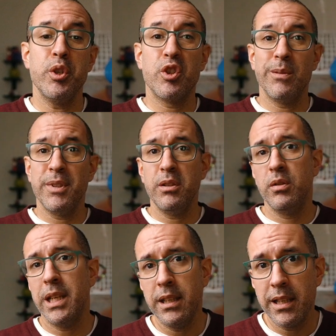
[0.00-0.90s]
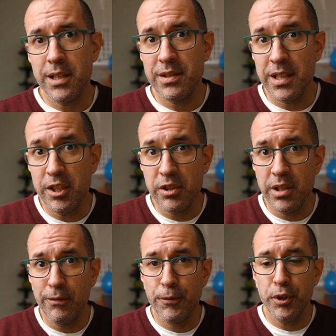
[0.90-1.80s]
something today that is
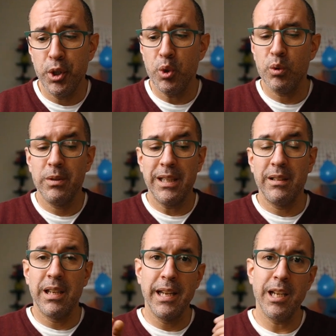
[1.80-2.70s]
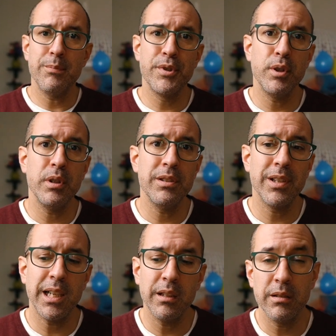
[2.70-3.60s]
interesting for you, that helps you
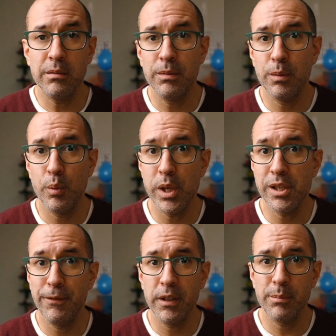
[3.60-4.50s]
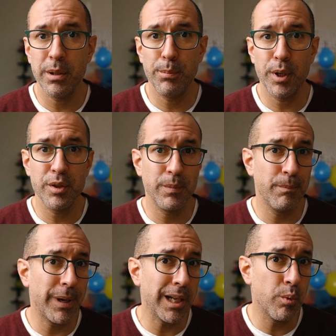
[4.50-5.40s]
decide on which filament box
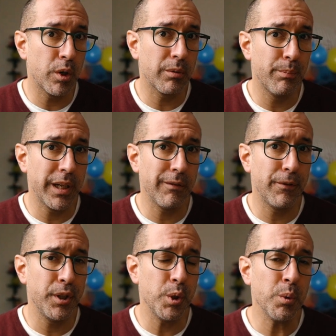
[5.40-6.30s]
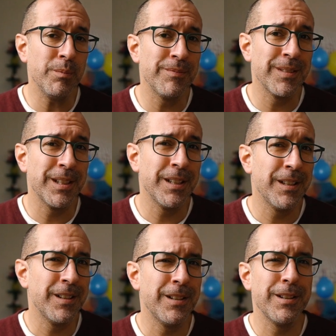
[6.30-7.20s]
might work better for you.
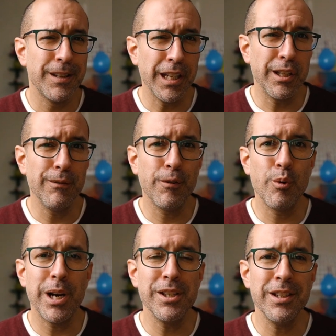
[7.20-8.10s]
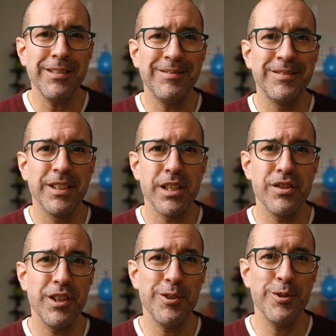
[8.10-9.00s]
Thank you for watching and
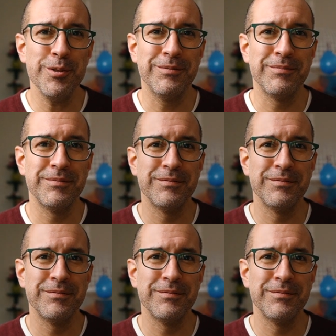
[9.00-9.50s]
see you soon.